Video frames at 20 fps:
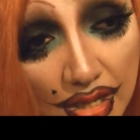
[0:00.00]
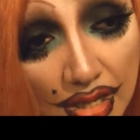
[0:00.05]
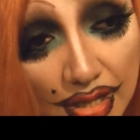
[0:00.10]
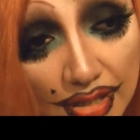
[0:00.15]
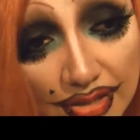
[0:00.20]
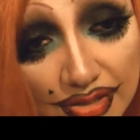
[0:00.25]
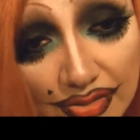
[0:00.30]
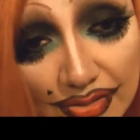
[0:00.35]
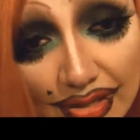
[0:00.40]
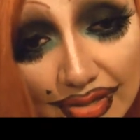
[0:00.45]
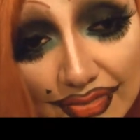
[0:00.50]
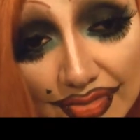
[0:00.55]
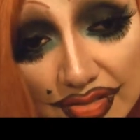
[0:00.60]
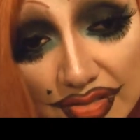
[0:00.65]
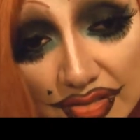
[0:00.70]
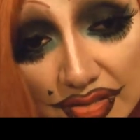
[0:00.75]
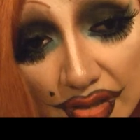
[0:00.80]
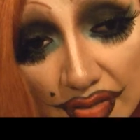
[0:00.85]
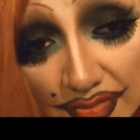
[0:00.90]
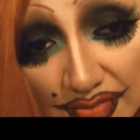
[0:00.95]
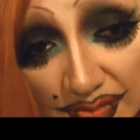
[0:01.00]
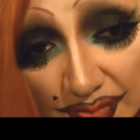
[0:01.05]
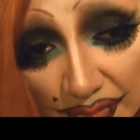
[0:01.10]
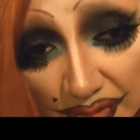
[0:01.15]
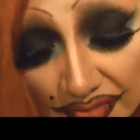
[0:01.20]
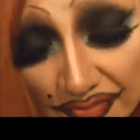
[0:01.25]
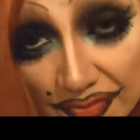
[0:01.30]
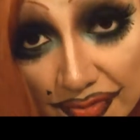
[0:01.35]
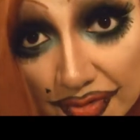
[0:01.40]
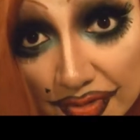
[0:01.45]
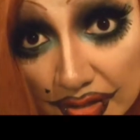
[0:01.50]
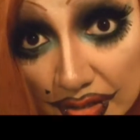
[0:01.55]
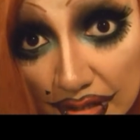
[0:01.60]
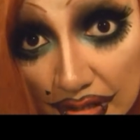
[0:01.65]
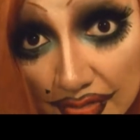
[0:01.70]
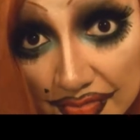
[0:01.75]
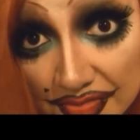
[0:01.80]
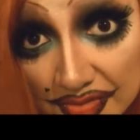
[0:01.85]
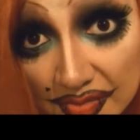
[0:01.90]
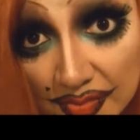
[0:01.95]
I do have a soft spot for the
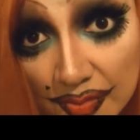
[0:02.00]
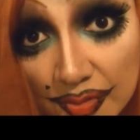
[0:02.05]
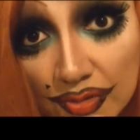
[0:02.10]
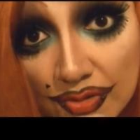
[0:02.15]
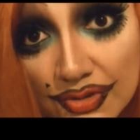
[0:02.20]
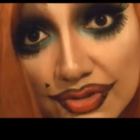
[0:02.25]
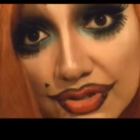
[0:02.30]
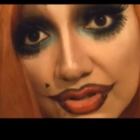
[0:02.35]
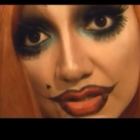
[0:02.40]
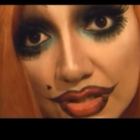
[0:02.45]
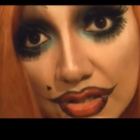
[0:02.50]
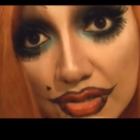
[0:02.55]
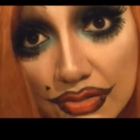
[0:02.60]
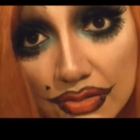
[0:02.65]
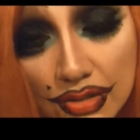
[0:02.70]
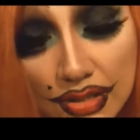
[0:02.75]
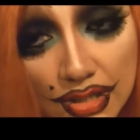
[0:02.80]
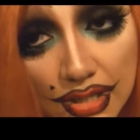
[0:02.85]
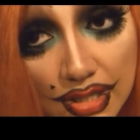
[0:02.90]
goth subculture, though.